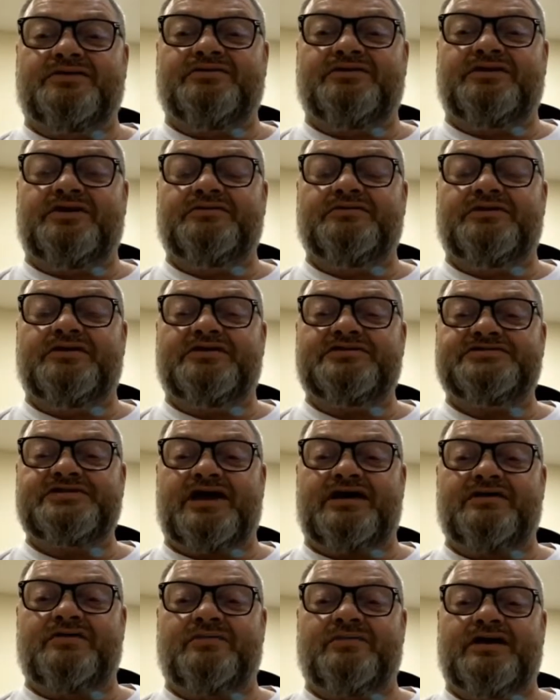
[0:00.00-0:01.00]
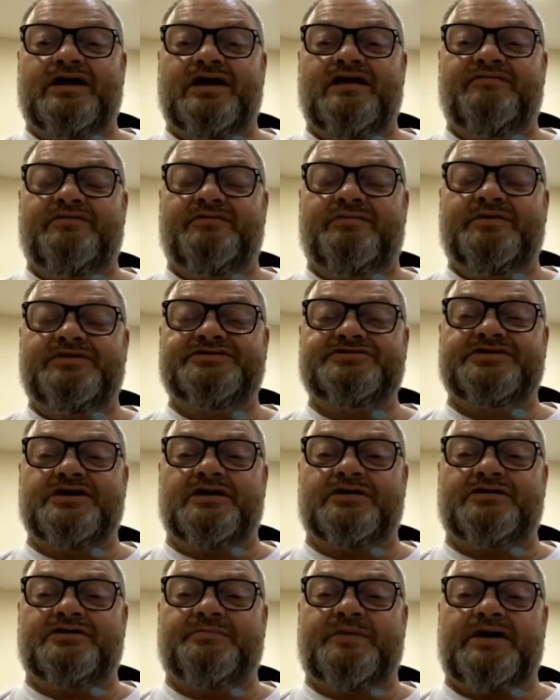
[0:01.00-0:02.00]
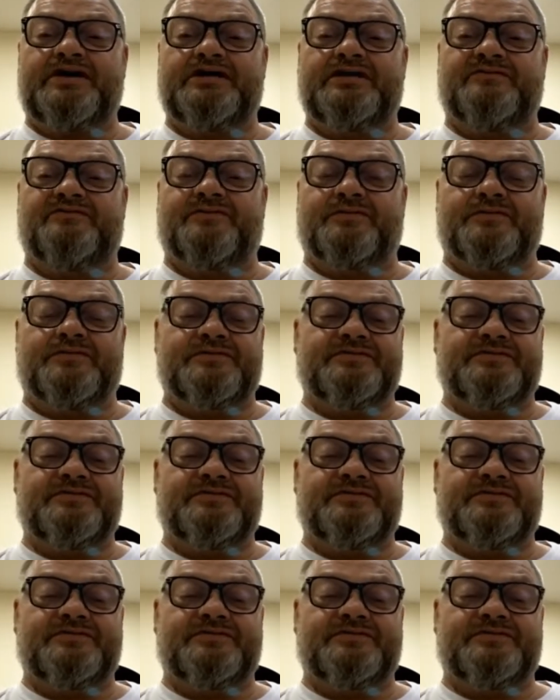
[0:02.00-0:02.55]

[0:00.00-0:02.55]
do it because I don't want to have to be stuck paying for